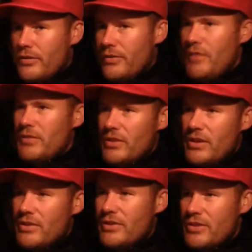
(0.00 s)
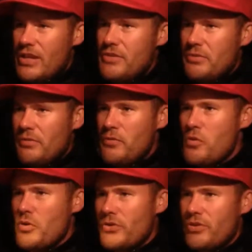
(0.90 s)
17th tees were
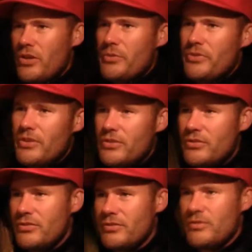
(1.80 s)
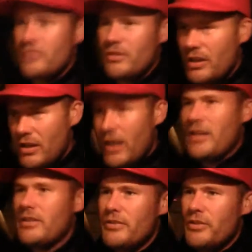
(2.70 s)
forward, so I
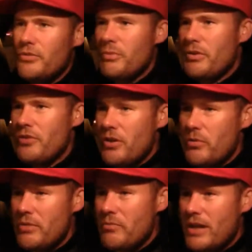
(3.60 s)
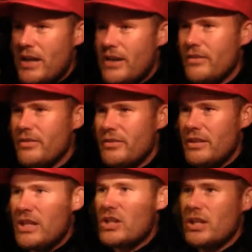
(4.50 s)
had a 3-wood in my hand
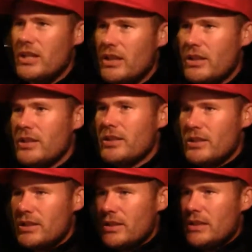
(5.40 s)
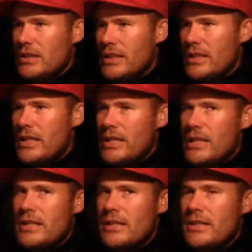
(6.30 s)
initially, and then